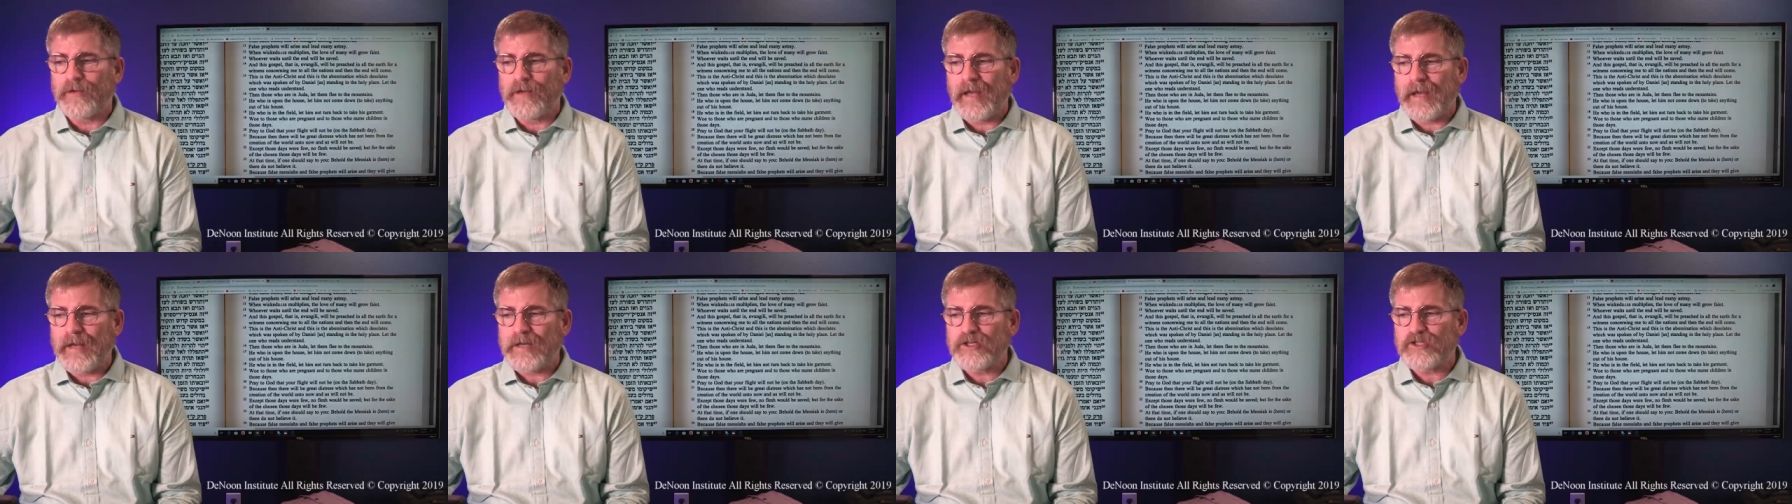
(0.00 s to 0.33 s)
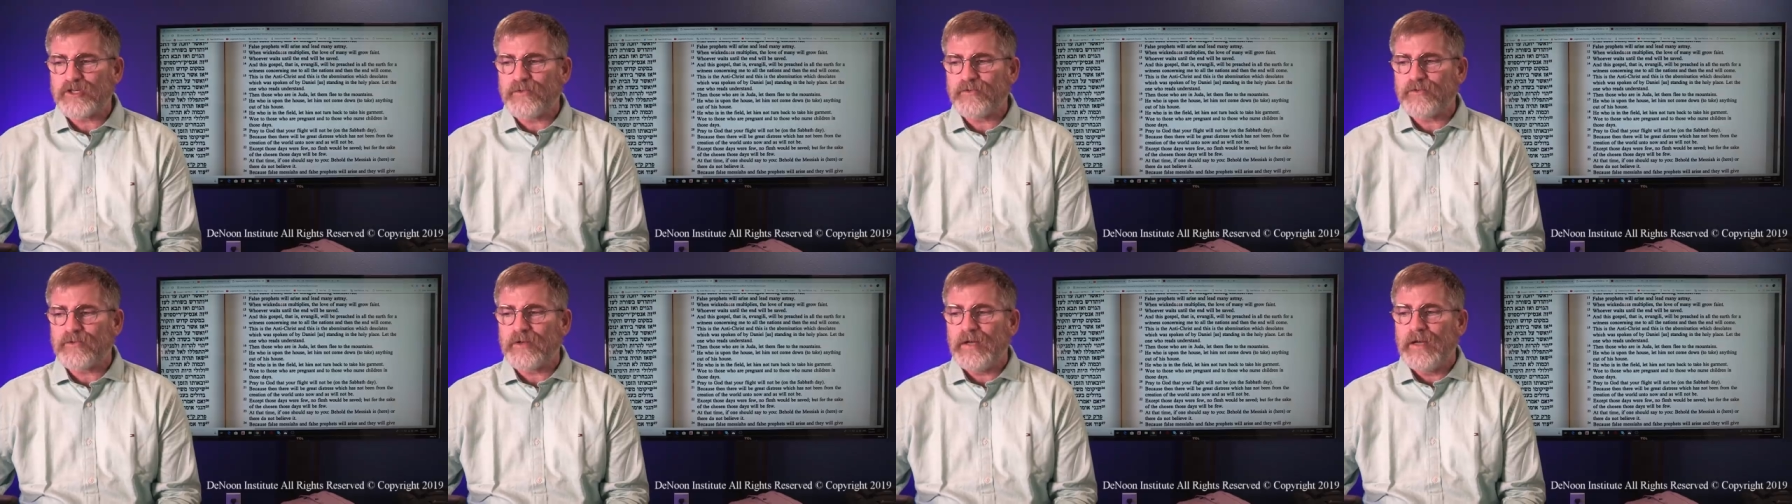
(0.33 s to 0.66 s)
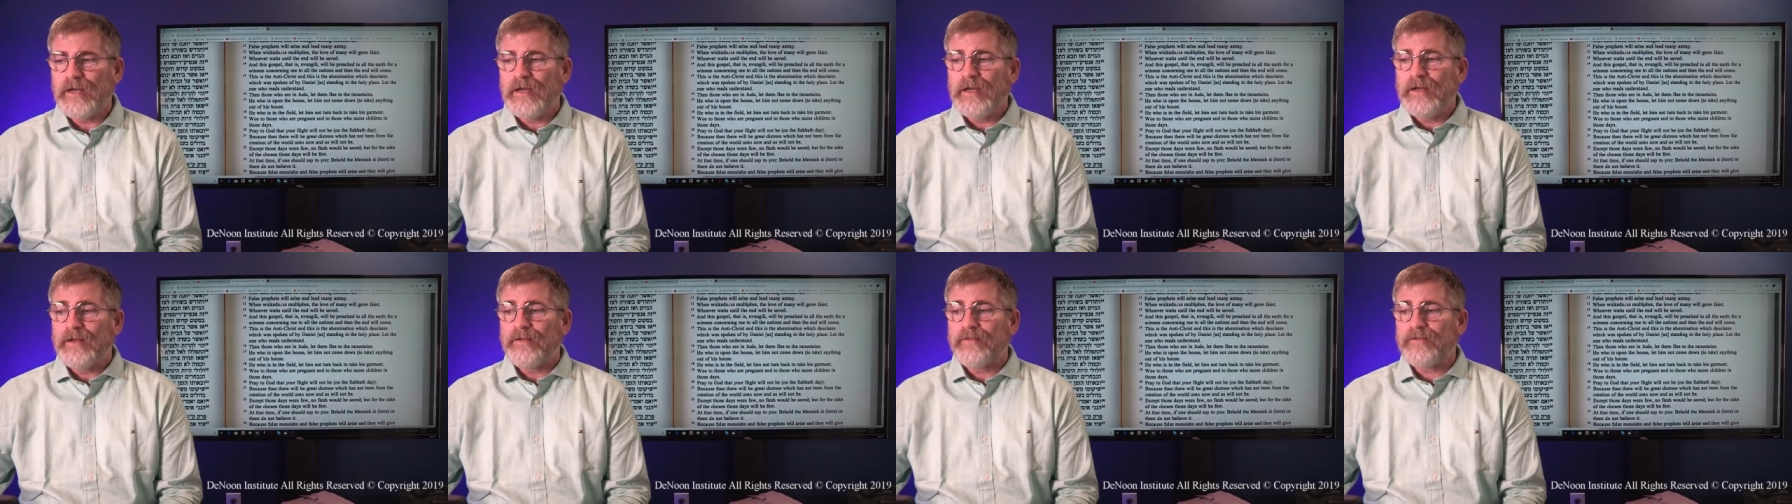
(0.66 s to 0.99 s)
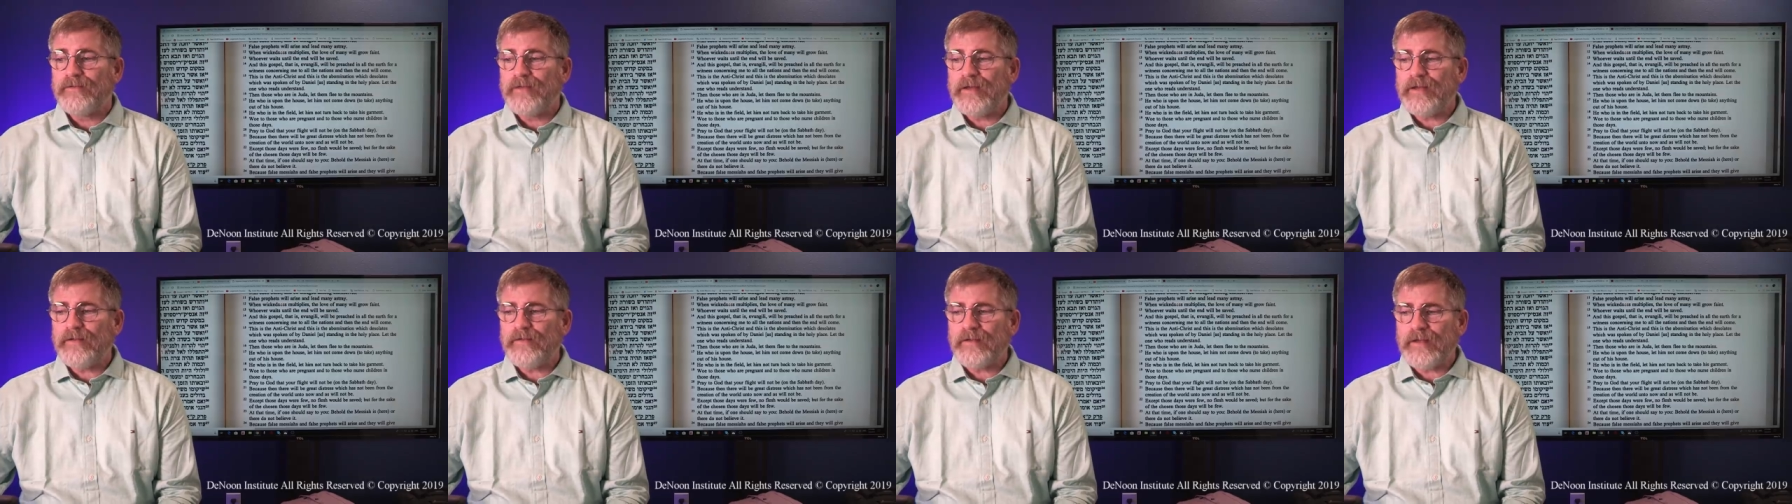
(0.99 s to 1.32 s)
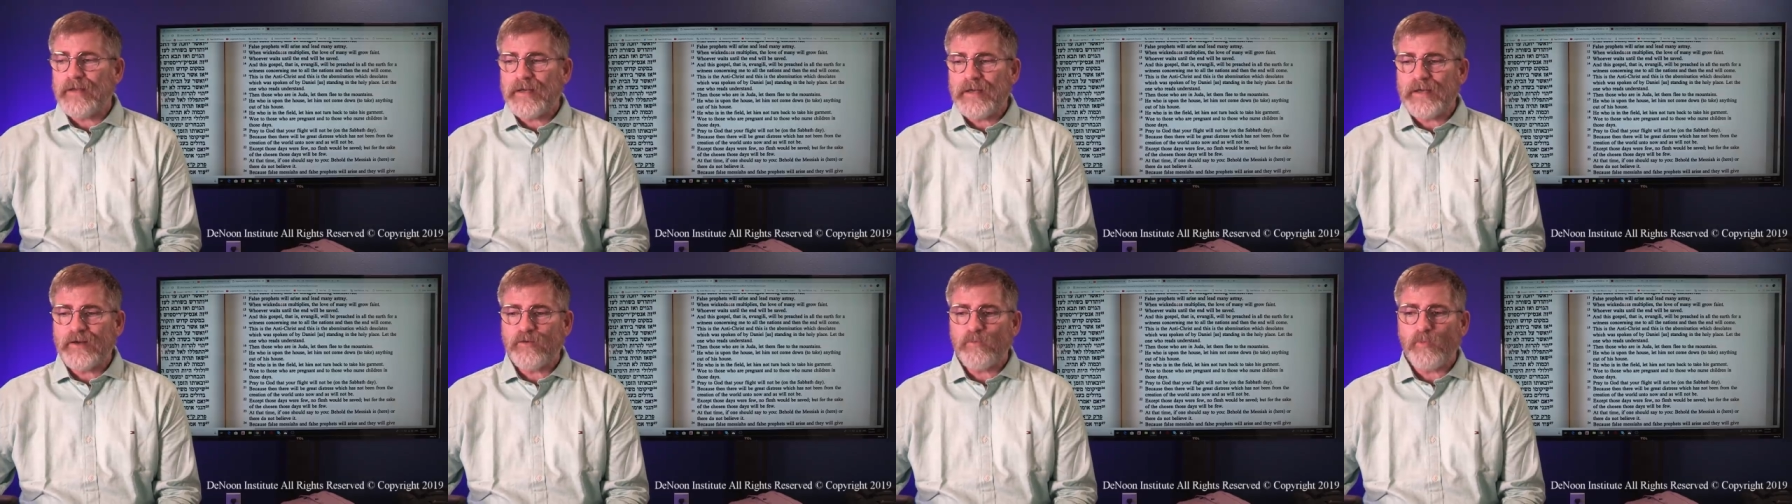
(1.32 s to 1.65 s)
nations. Then
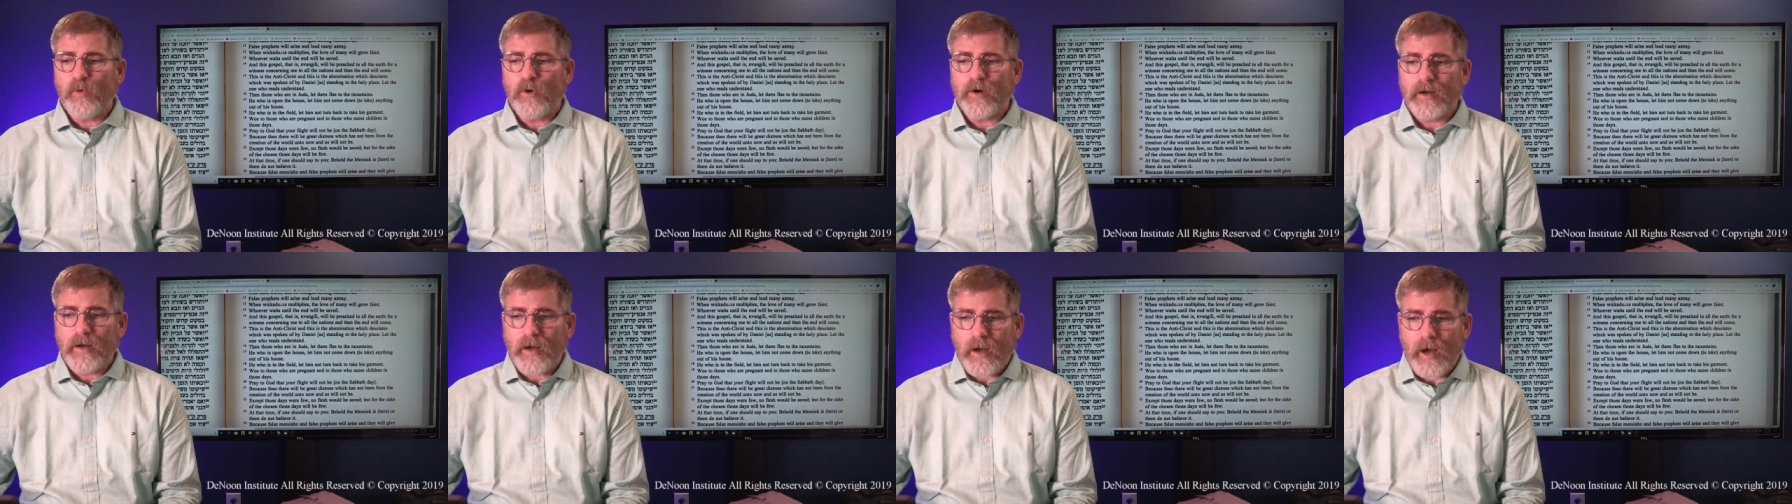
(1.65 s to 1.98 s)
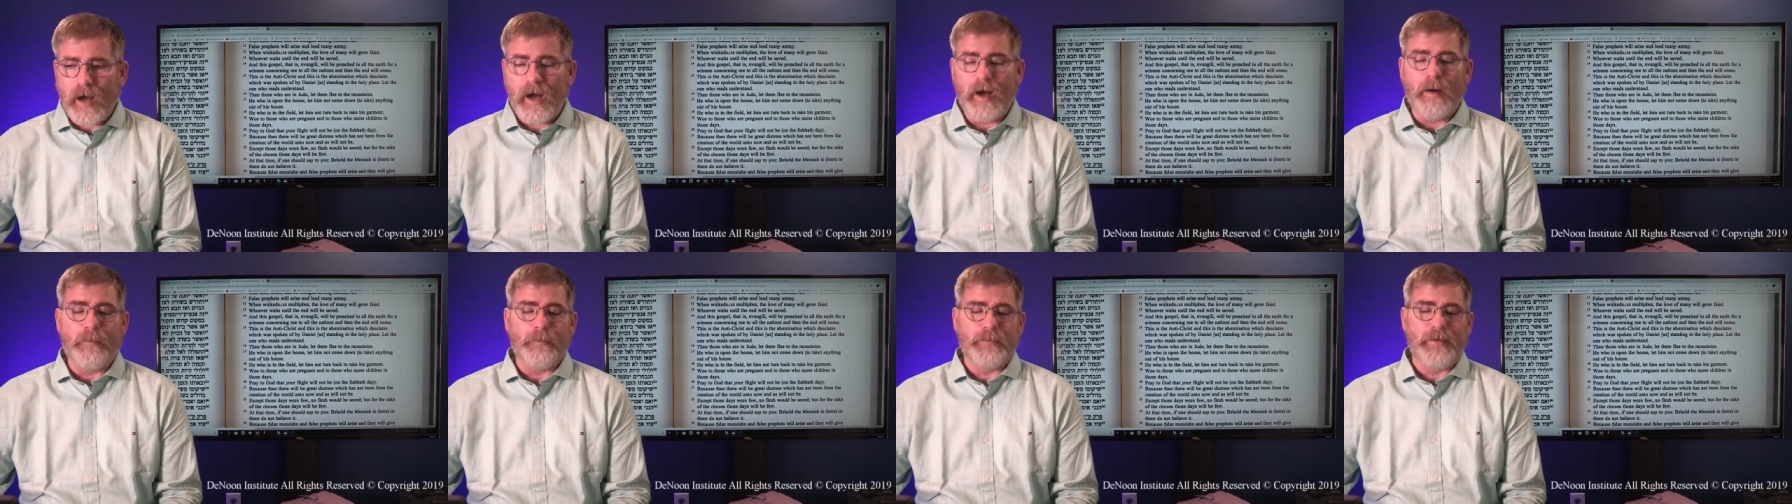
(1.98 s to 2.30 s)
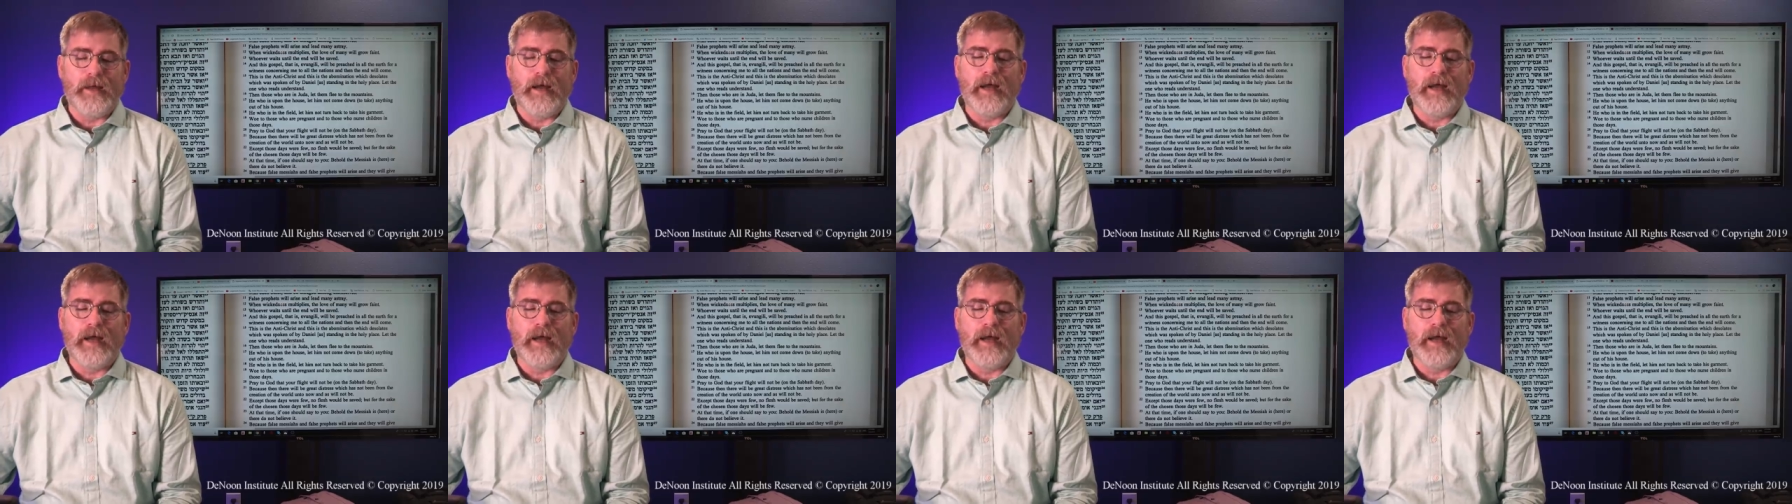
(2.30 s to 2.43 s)
the end will come.